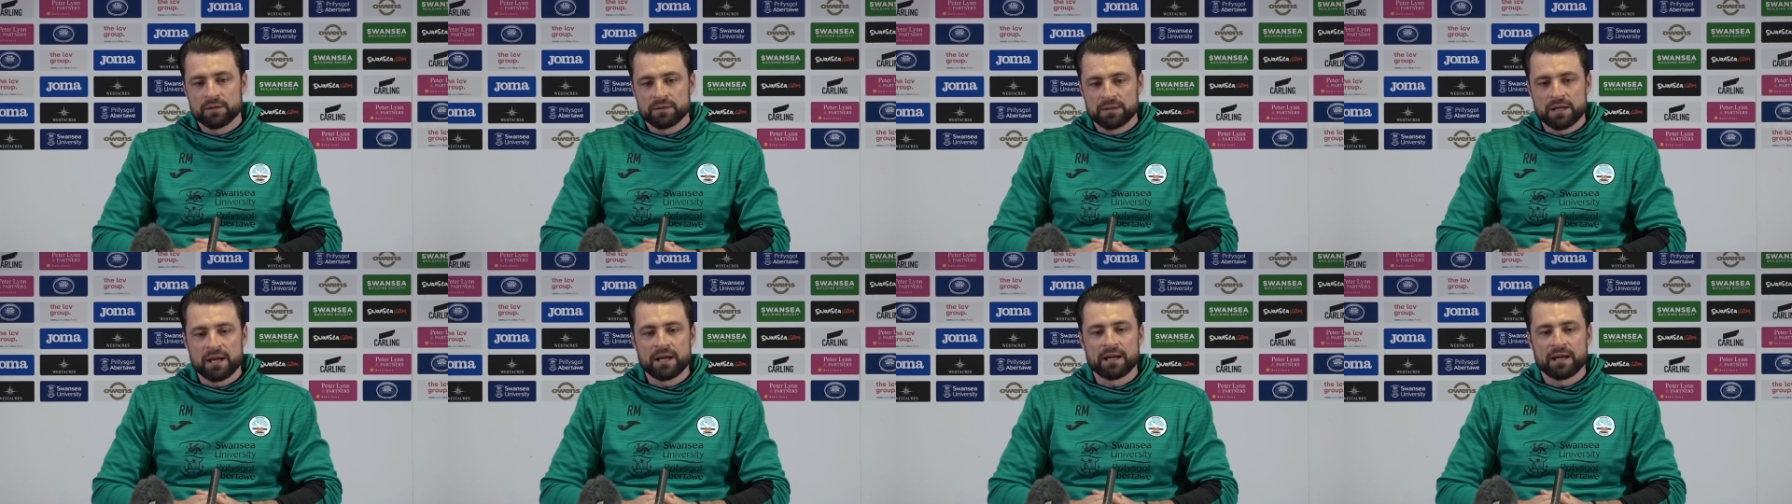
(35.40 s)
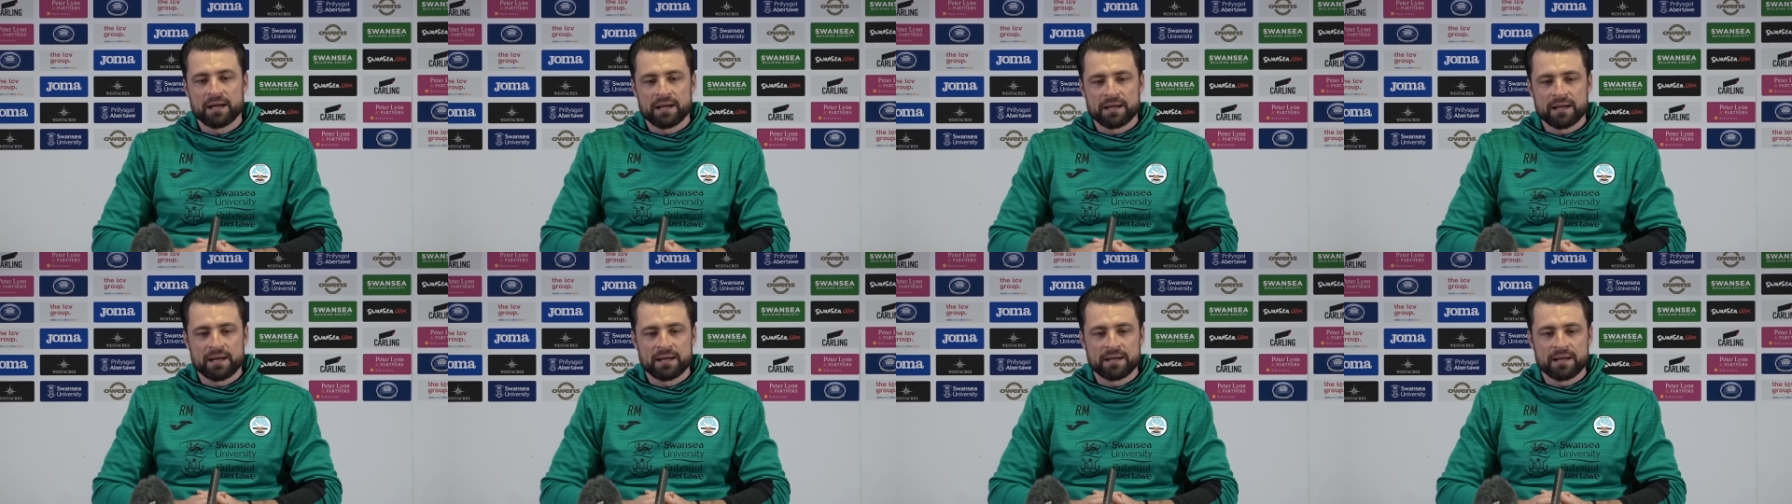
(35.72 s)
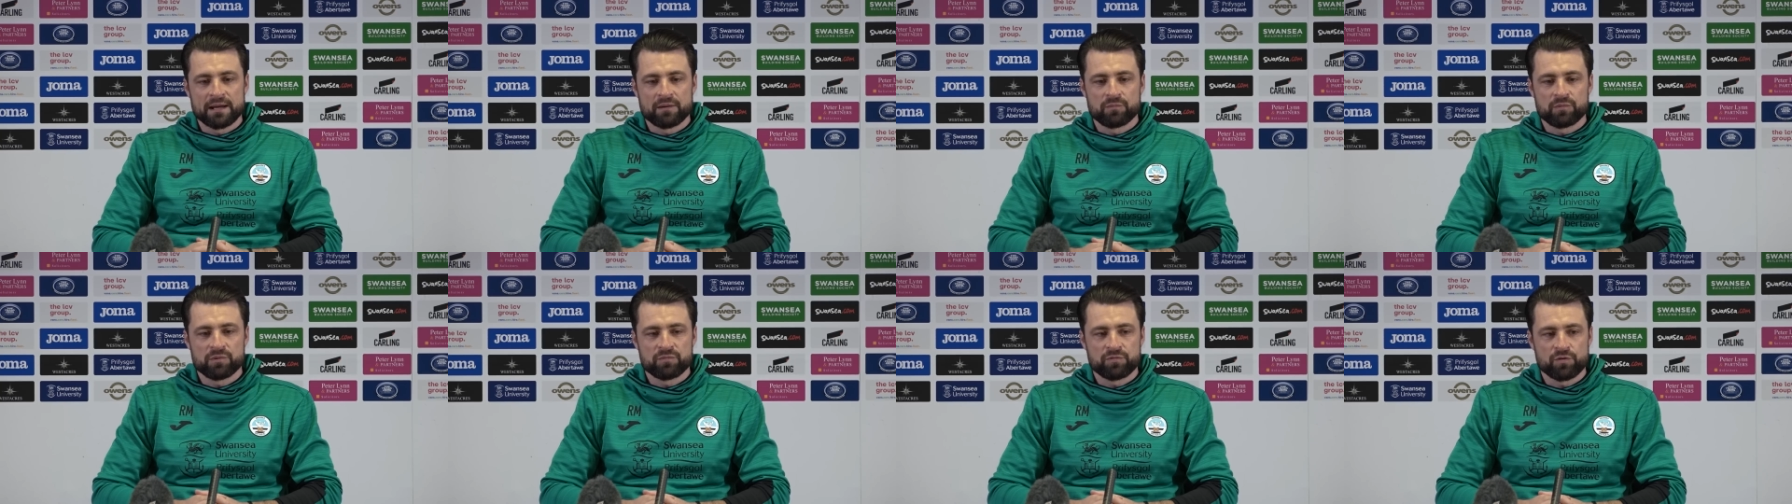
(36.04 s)
Yeah, yeah, yeah,
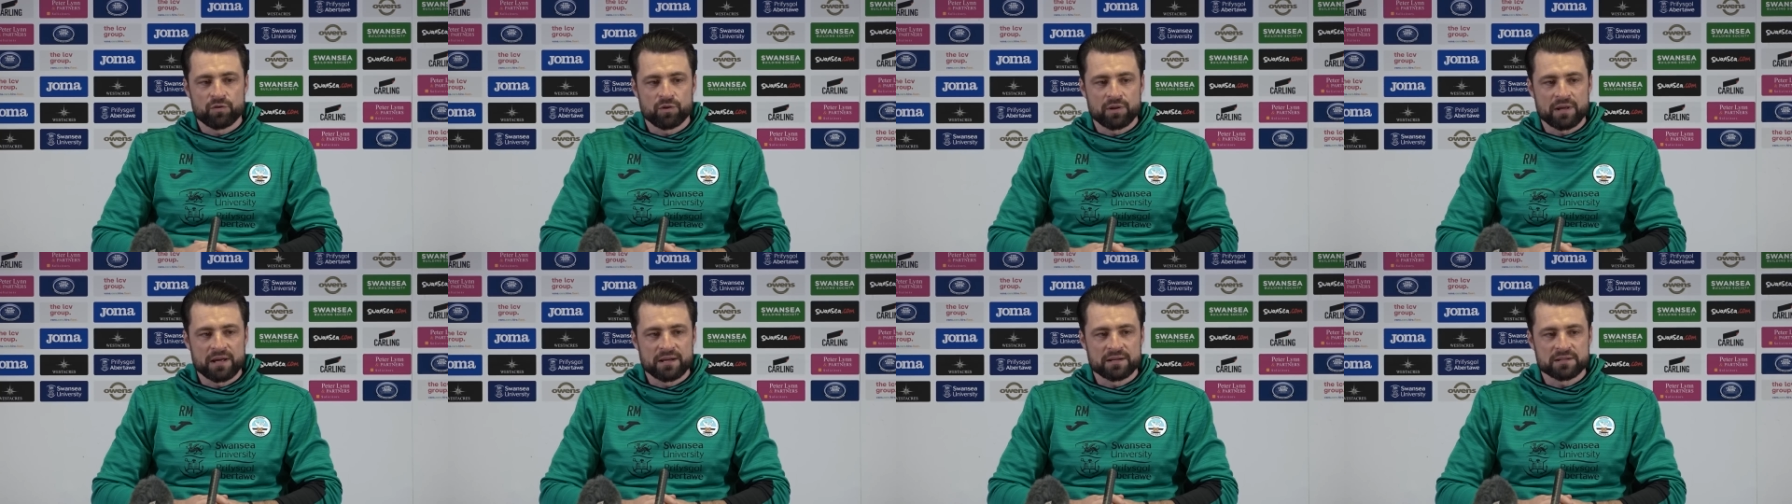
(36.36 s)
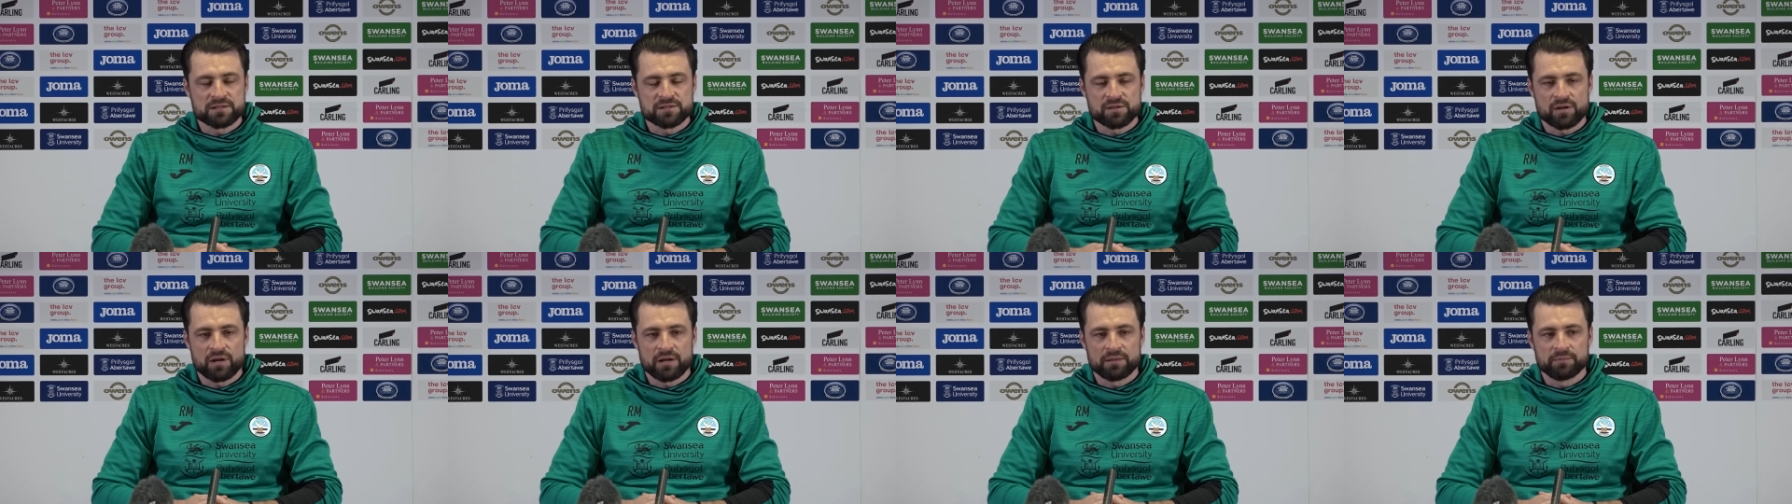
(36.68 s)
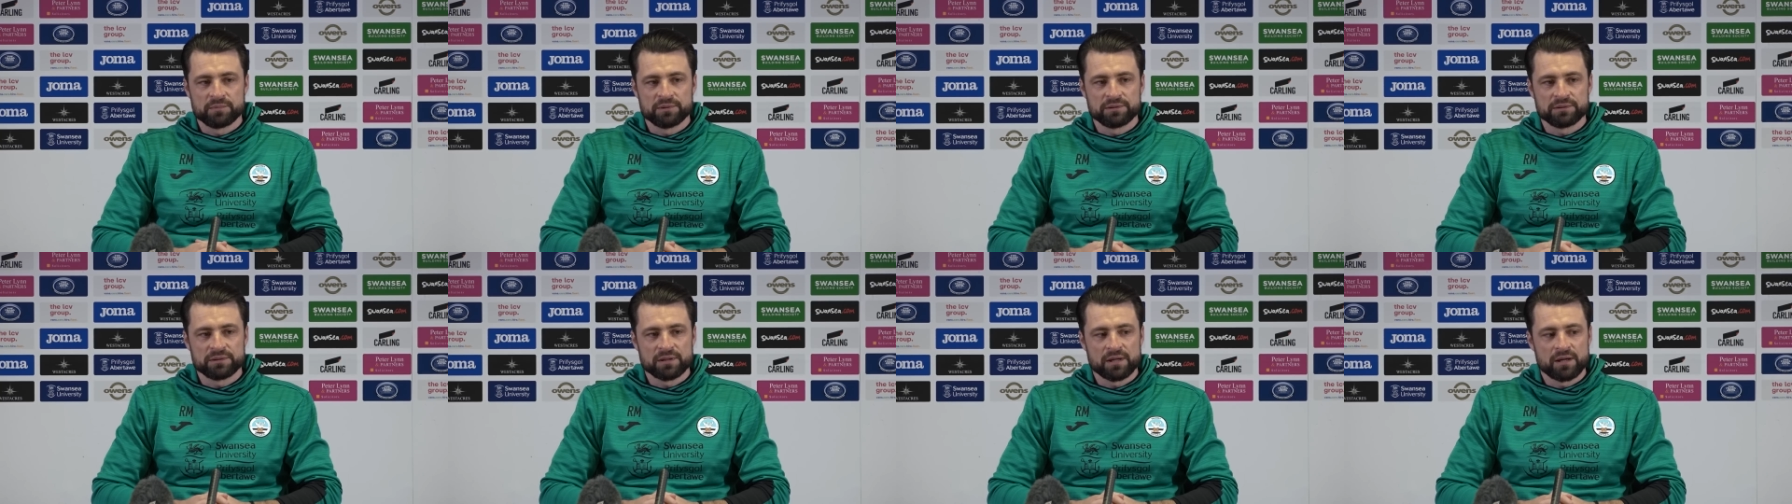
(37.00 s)
yeah. We thought that at the
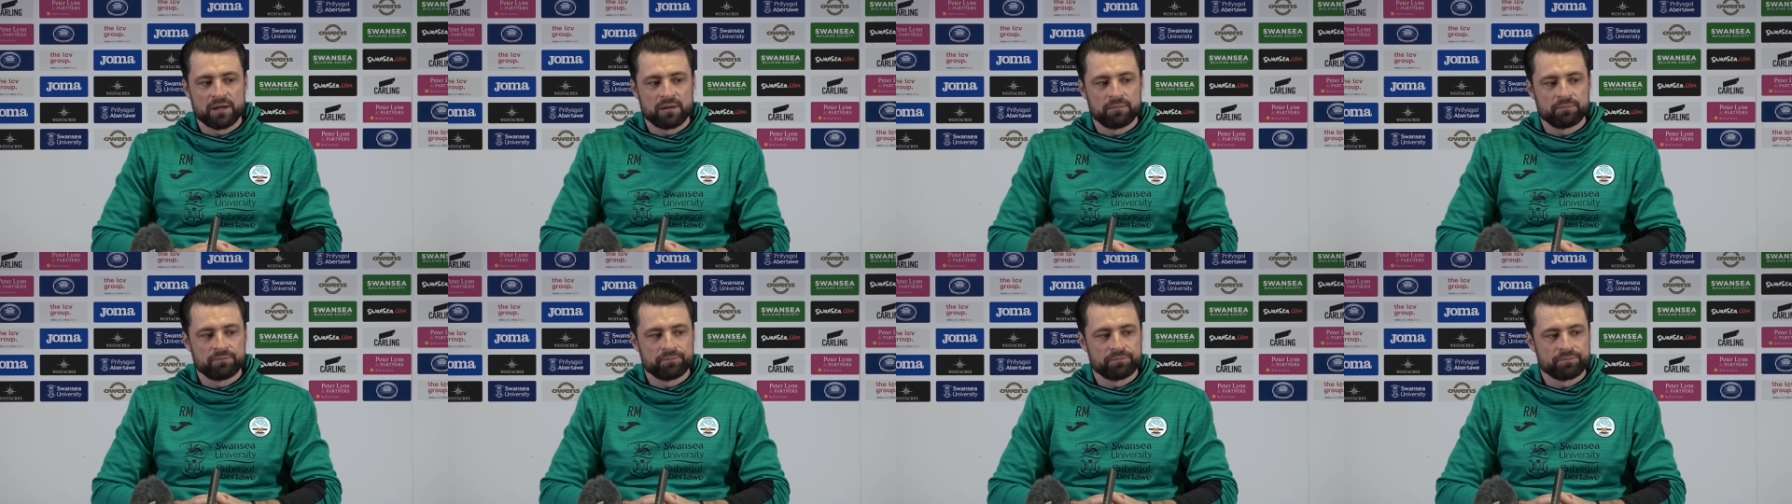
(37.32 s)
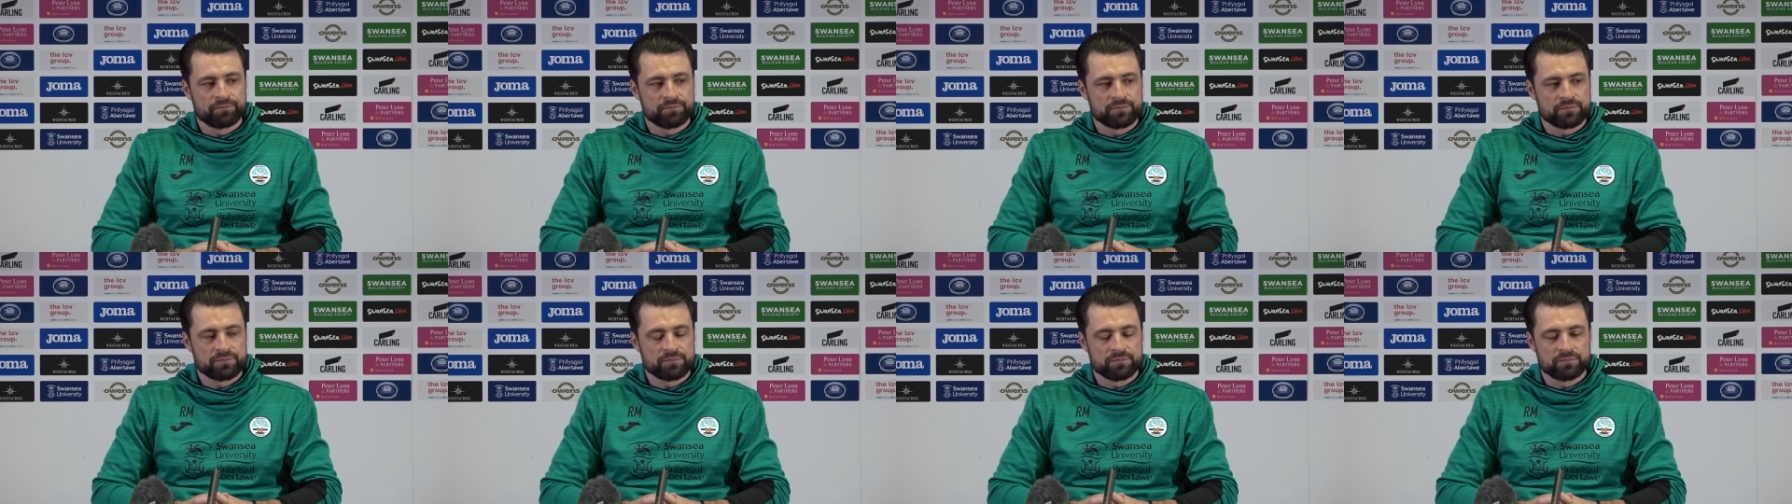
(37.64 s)
time, and um,